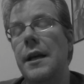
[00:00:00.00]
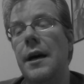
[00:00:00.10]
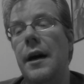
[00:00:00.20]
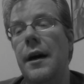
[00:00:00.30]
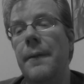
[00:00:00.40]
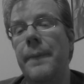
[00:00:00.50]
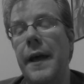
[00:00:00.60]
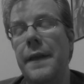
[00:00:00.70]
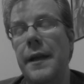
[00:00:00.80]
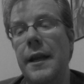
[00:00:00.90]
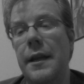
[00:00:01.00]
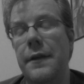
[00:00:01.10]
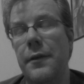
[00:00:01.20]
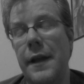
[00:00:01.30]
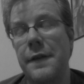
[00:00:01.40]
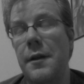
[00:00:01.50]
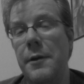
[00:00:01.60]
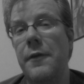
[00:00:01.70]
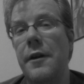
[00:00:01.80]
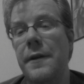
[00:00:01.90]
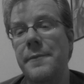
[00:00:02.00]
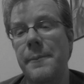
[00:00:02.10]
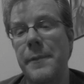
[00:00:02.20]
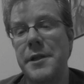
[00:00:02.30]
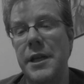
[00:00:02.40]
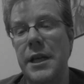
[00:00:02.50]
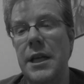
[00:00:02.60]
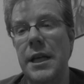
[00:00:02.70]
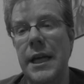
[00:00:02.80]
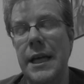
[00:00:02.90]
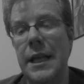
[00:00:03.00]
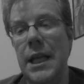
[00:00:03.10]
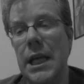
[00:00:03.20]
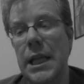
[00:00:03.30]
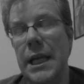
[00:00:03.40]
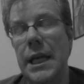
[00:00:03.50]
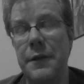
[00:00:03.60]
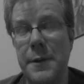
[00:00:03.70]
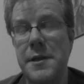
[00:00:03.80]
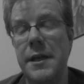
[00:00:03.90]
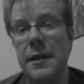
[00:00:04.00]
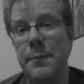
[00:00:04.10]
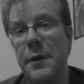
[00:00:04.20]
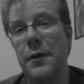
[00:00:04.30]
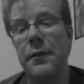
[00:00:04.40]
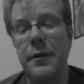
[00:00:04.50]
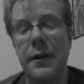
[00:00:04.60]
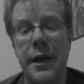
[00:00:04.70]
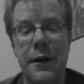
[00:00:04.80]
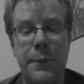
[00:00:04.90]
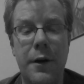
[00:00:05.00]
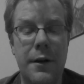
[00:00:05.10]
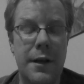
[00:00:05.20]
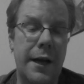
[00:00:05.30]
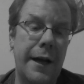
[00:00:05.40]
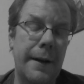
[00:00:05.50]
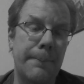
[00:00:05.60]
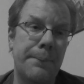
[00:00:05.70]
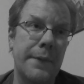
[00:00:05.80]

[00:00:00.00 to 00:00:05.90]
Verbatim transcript: Um, and then, so that's going to be very, very much key in the, especially the middle to later part of the game.